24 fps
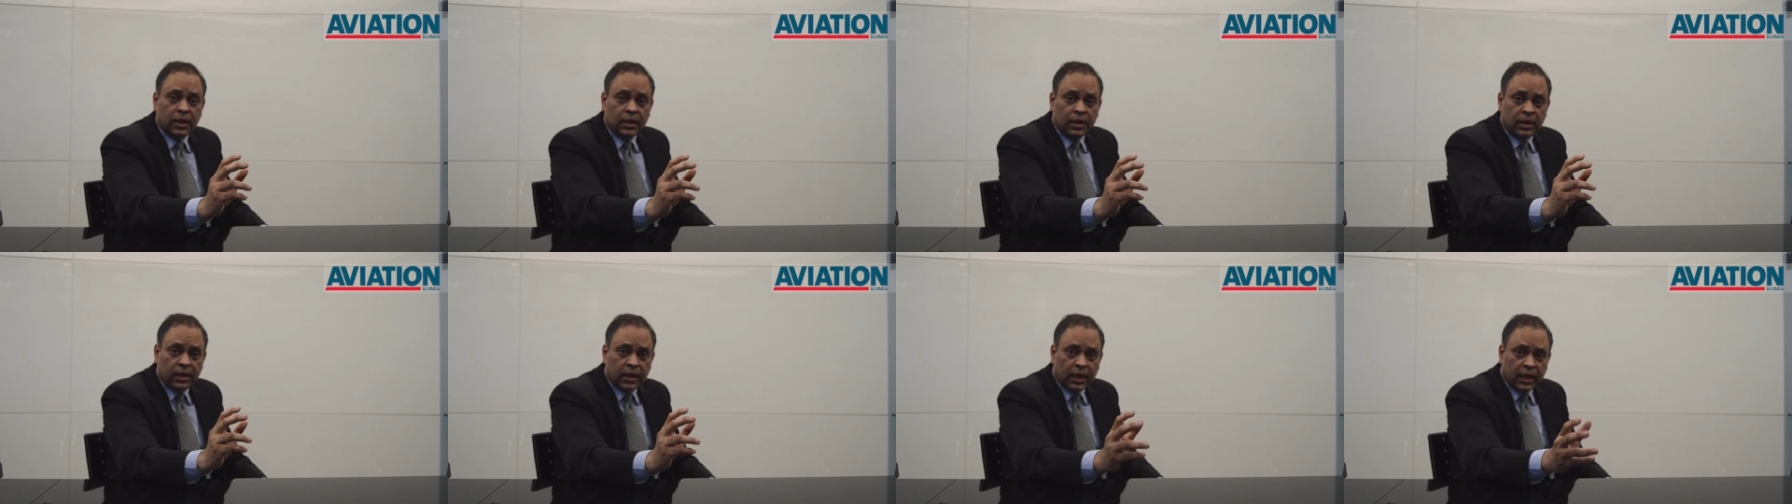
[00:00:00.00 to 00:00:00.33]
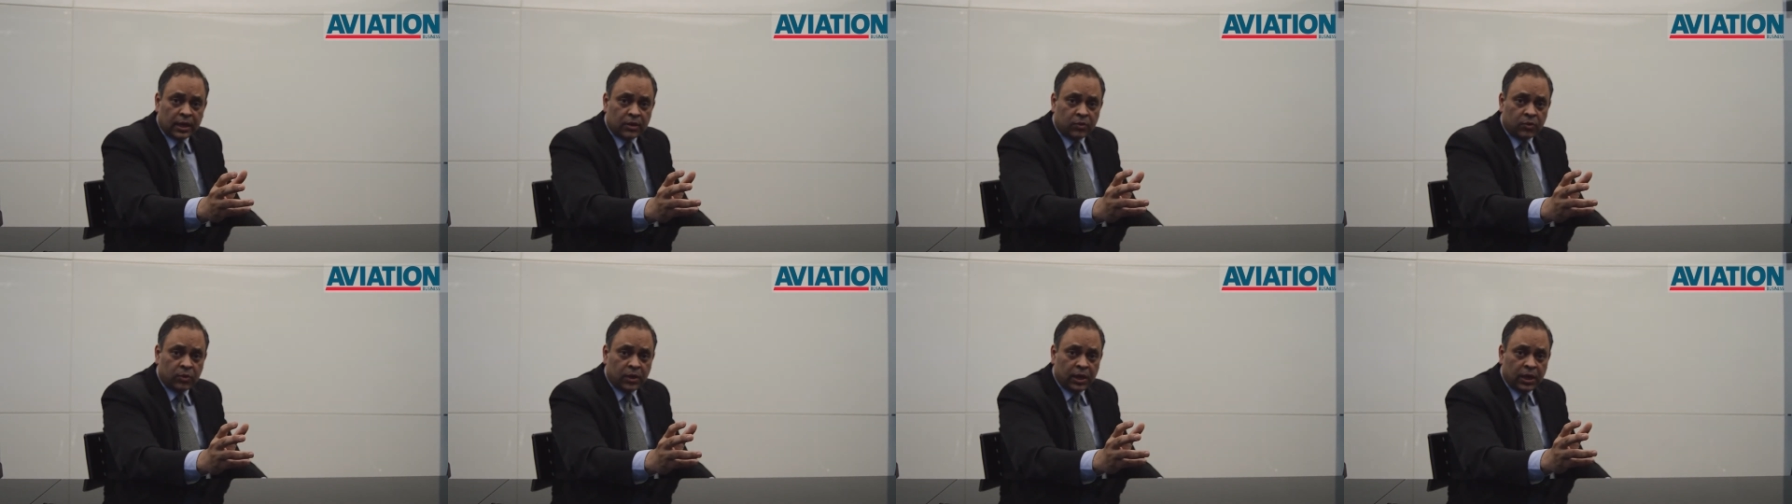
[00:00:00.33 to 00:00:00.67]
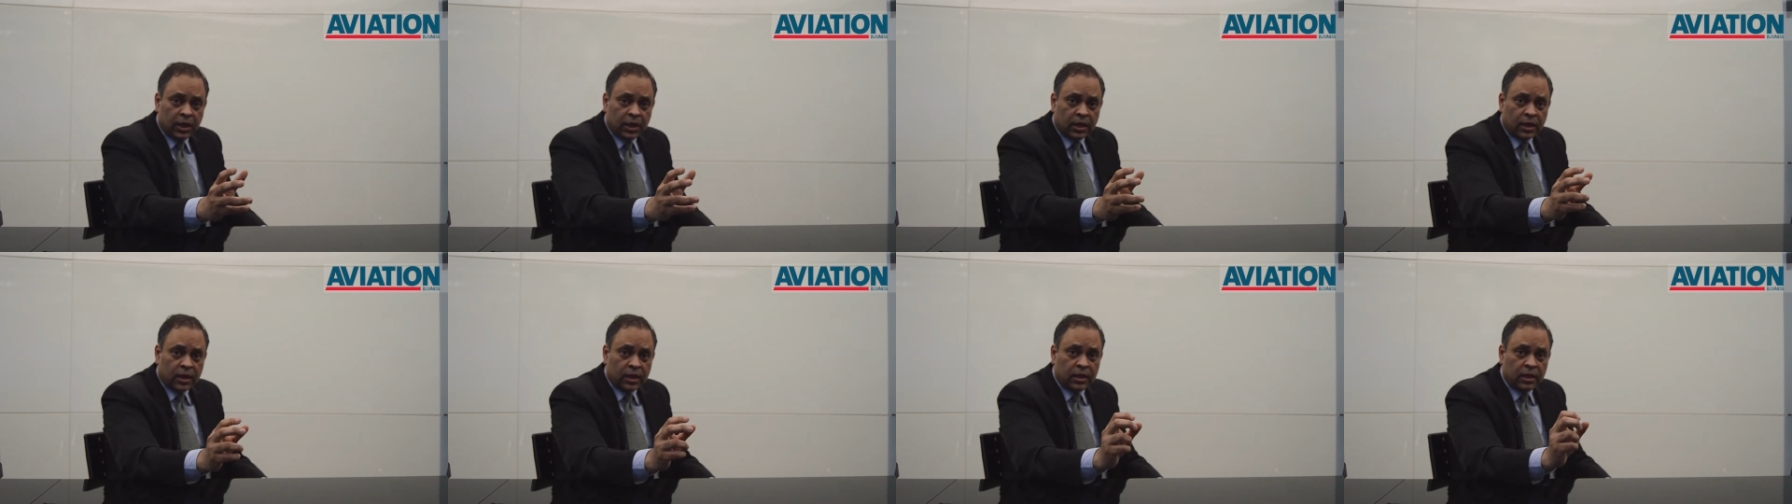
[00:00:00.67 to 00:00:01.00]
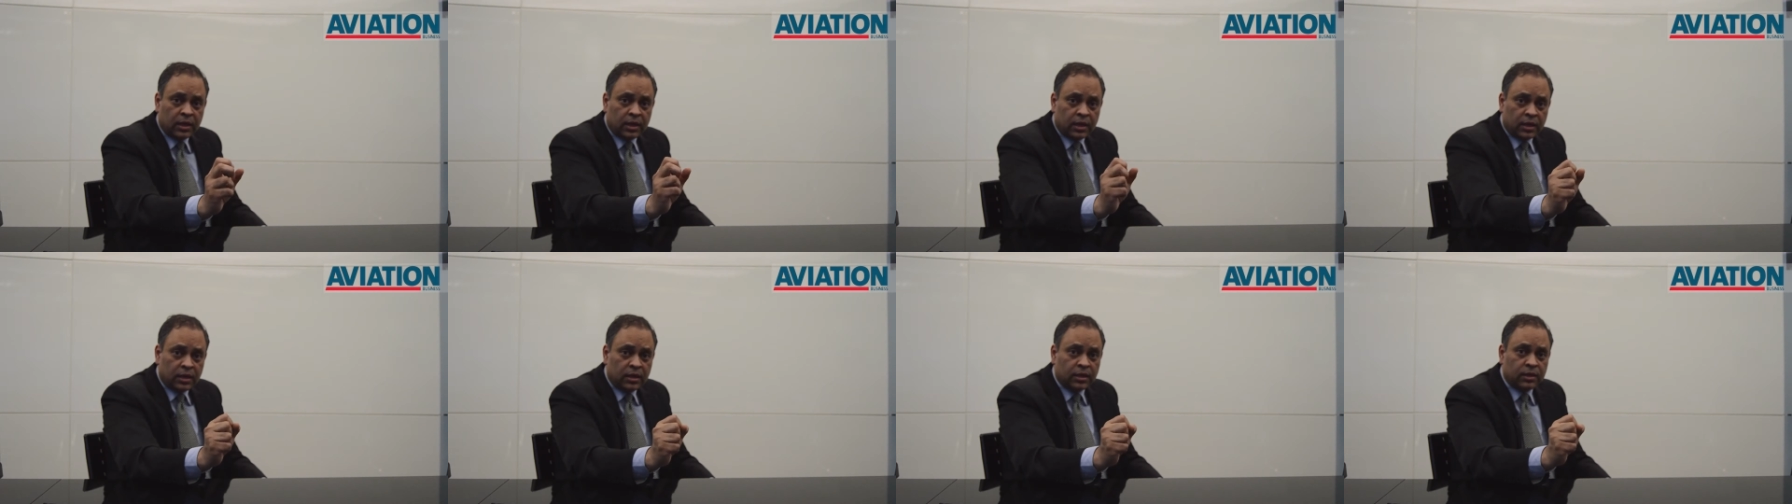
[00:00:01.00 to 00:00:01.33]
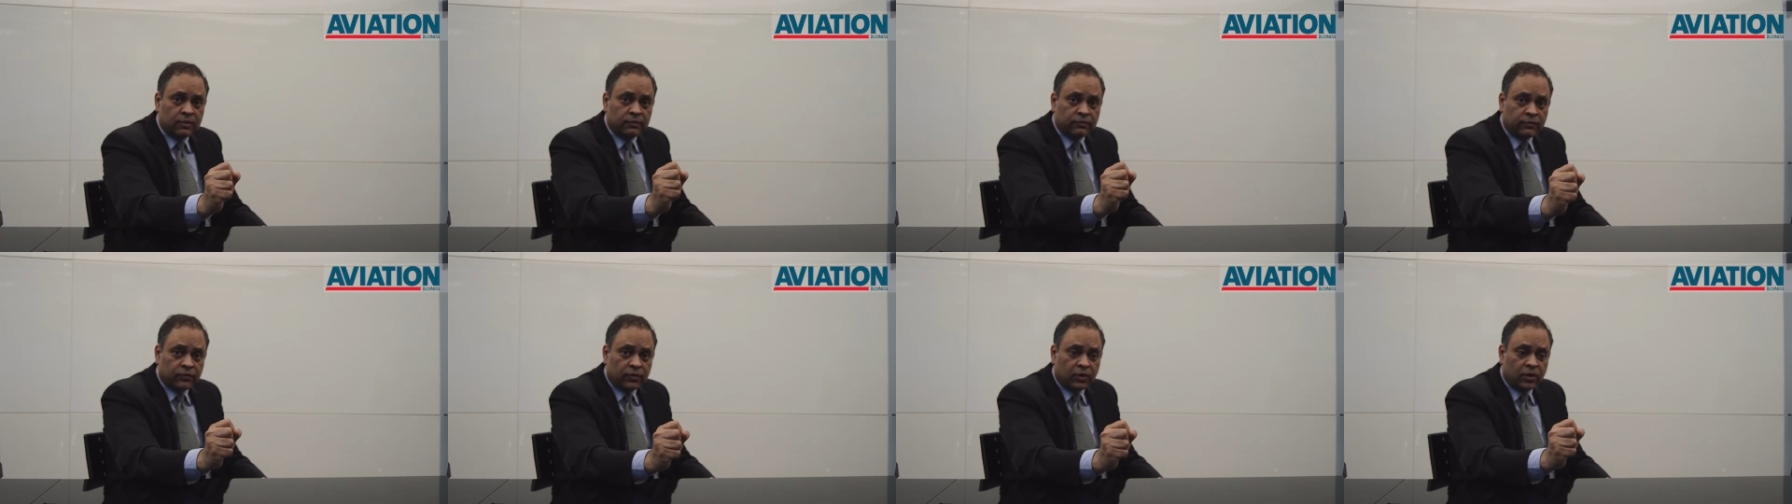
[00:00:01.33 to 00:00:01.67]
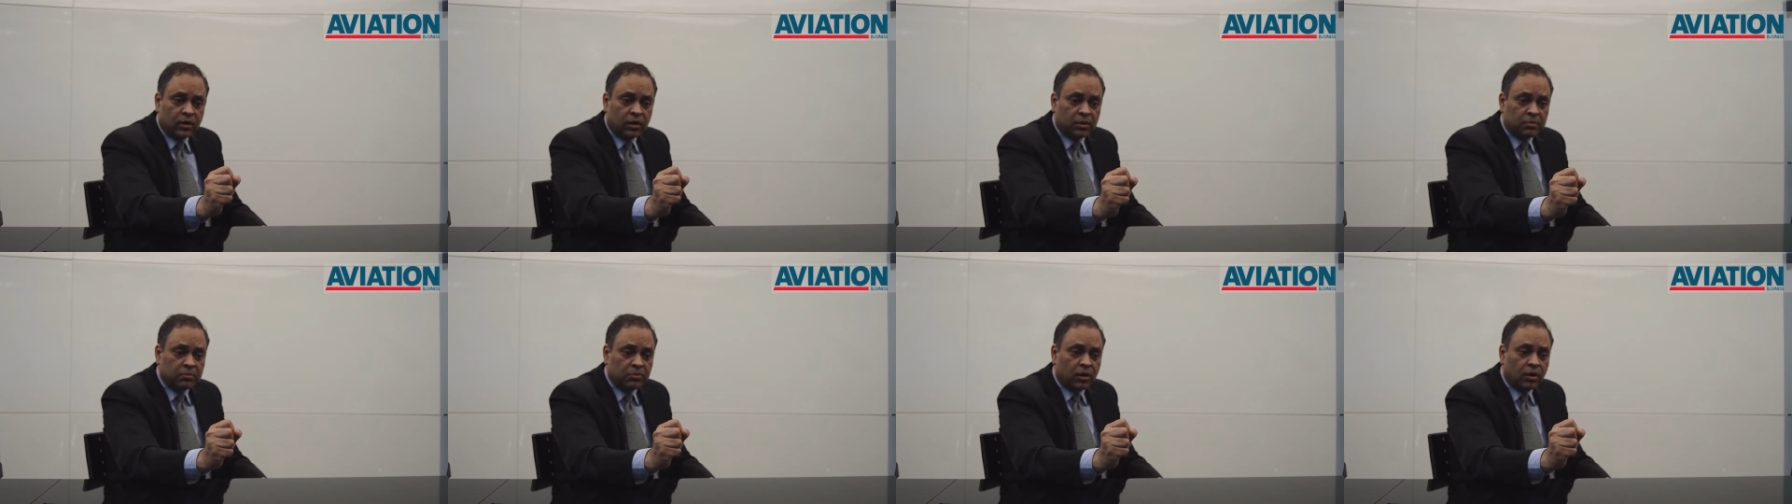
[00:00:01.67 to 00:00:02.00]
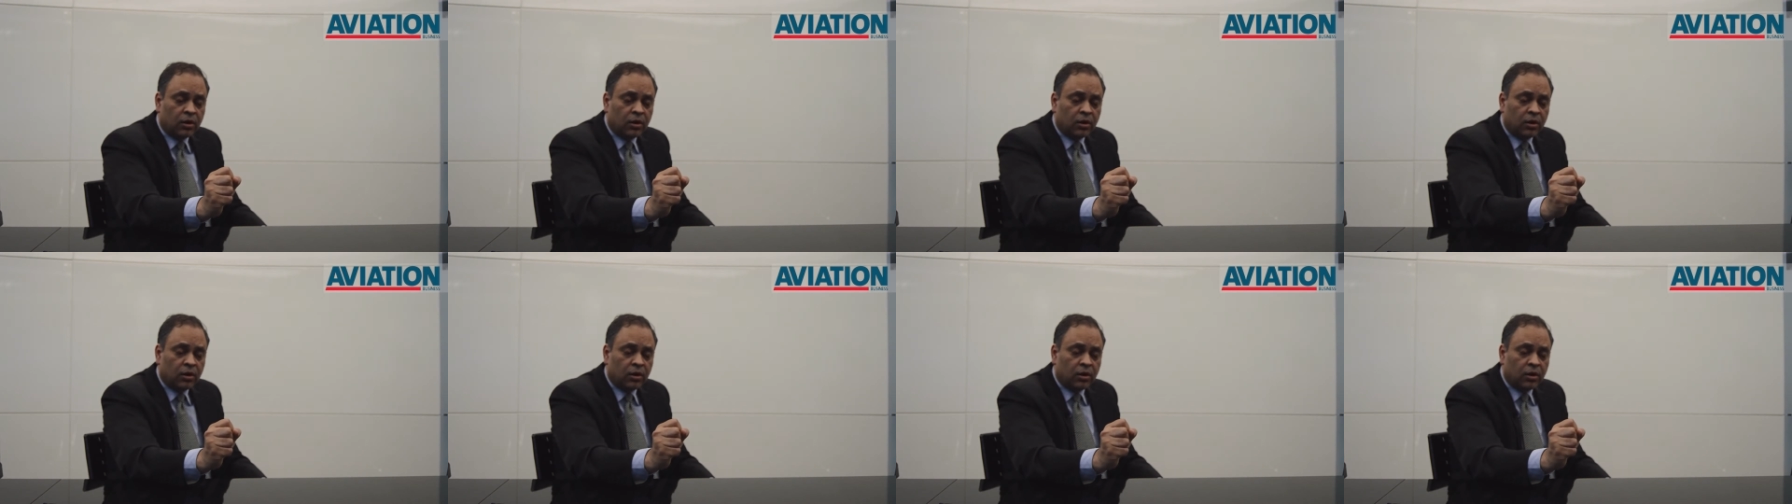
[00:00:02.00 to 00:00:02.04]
Narrow AI in the form